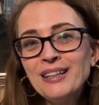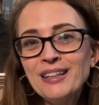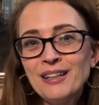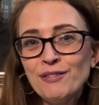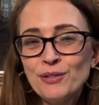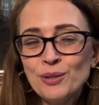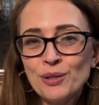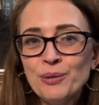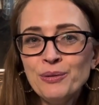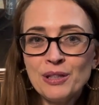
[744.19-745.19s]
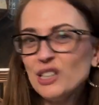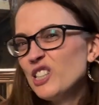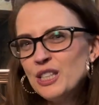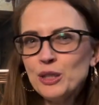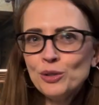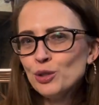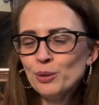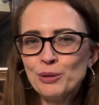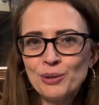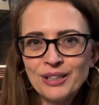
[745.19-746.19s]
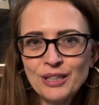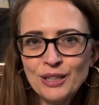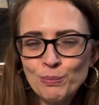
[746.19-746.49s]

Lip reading: And if you don't, this is YouTube. You could just